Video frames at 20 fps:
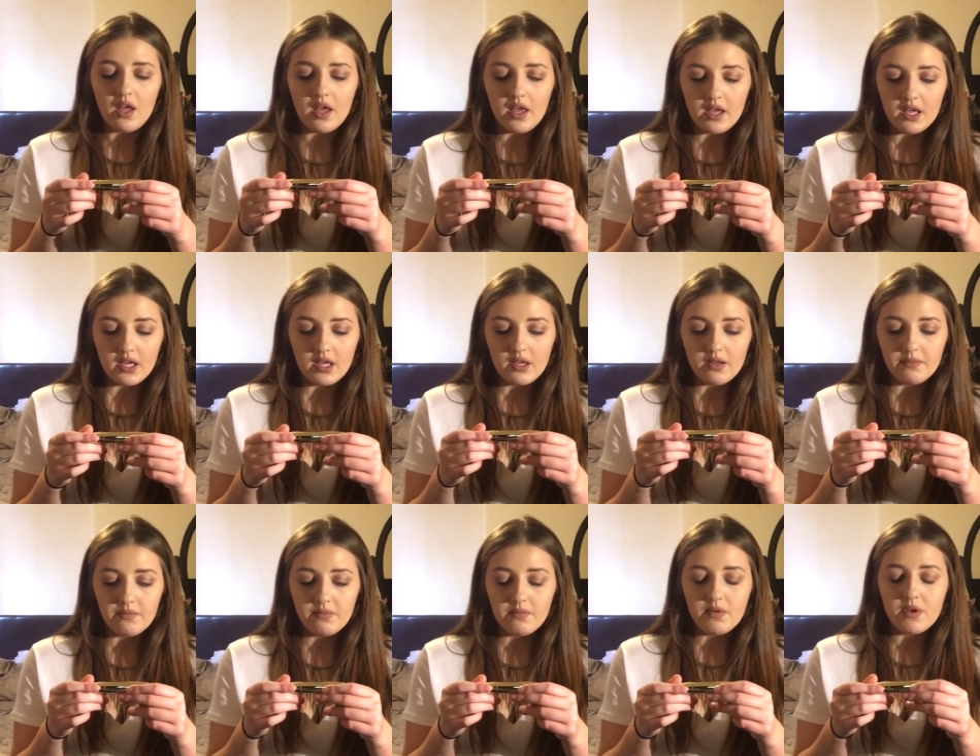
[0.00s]

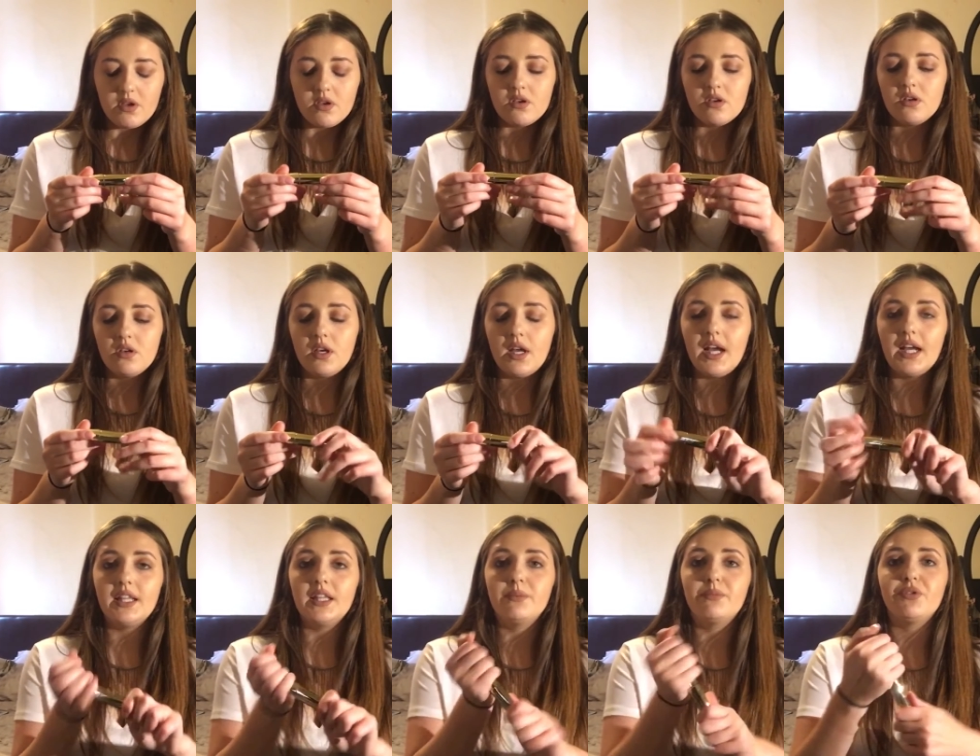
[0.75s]
Um,
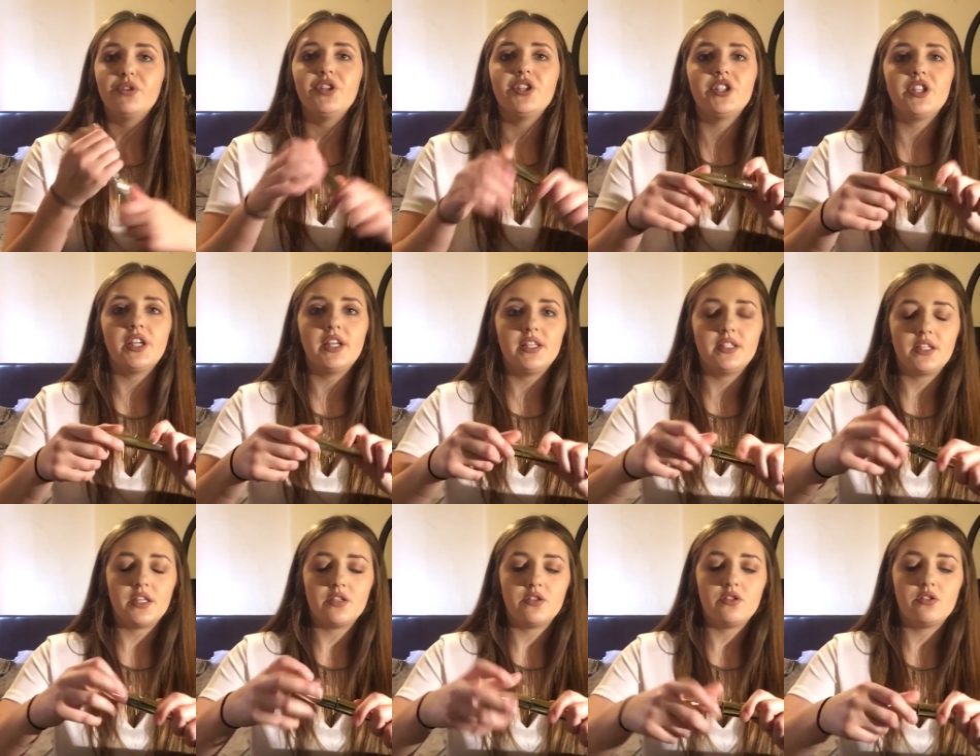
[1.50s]
and the brush
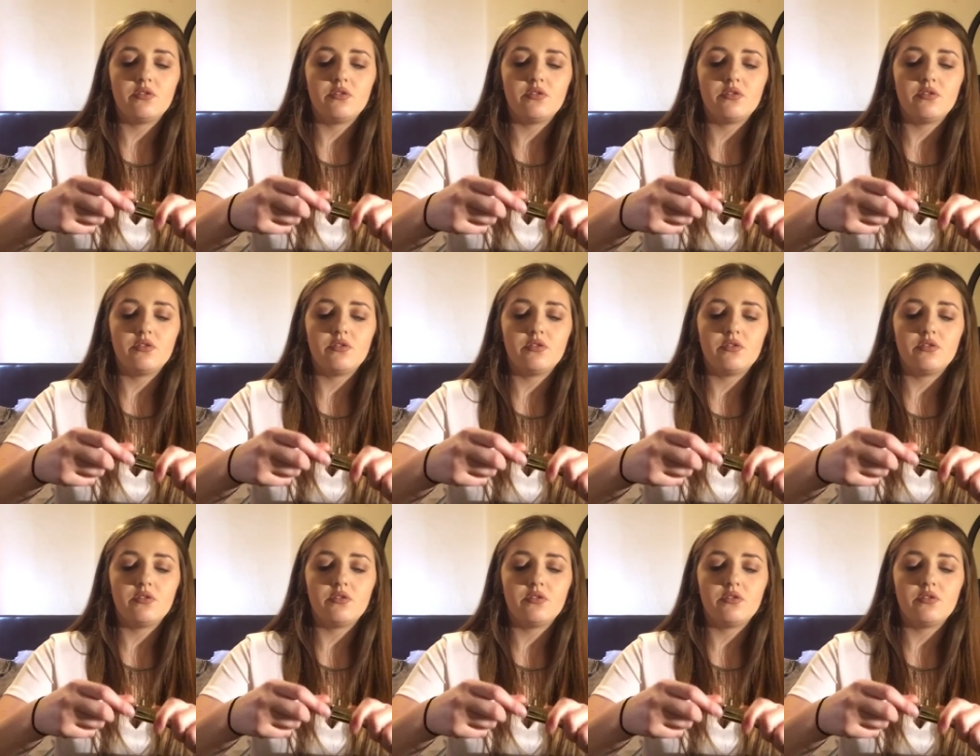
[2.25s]
is